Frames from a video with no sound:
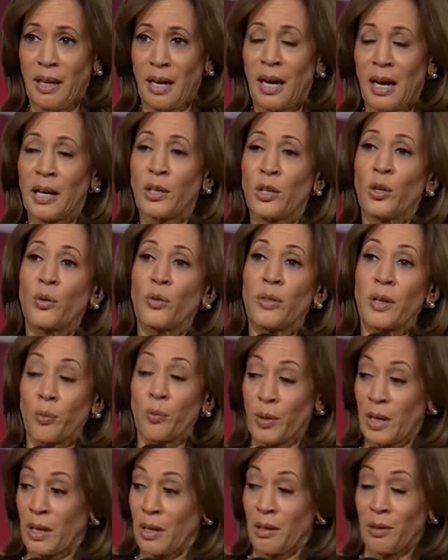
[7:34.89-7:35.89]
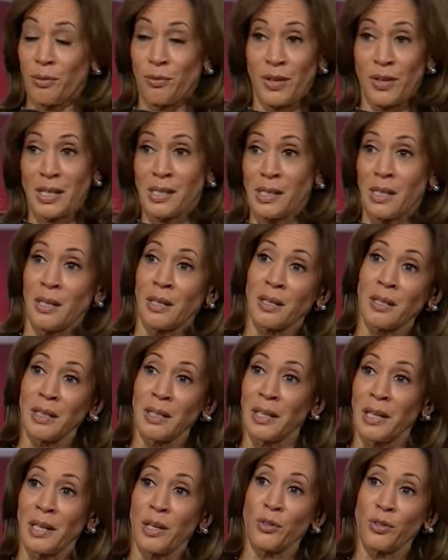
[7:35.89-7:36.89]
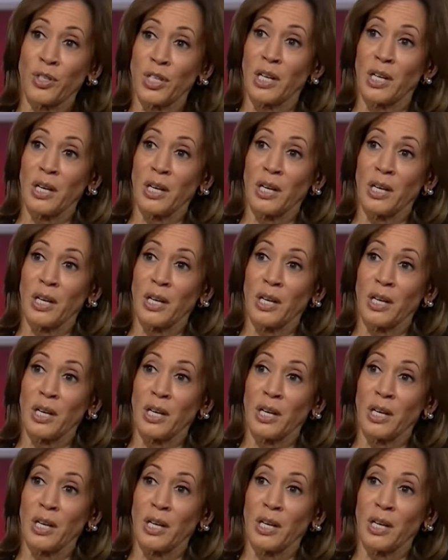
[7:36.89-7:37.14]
I know that we can invest in a clean energy